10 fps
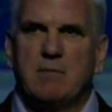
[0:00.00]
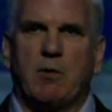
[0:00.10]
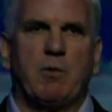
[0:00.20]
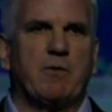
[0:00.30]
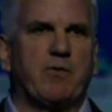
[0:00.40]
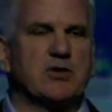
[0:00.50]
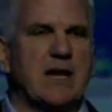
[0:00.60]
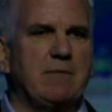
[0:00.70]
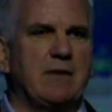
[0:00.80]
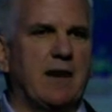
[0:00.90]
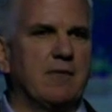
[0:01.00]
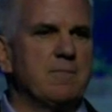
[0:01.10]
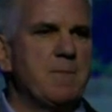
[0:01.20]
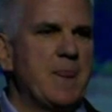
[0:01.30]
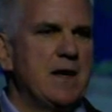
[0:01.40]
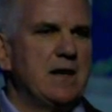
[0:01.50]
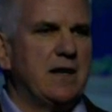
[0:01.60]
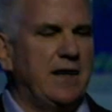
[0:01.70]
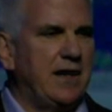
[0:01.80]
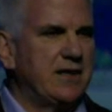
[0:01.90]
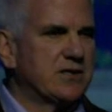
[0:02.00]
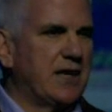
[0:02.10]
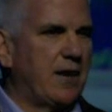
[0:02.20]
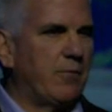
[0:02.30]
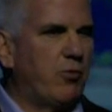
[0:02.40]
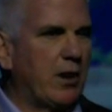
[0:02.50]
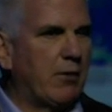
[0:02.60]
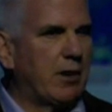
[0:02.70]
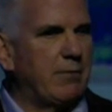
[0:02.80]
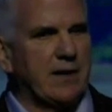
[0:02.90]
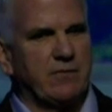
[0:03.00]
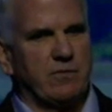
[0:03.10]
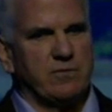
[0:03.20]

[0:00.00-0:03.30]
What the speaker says: But when we first came down, and this is kind of the point I want to make,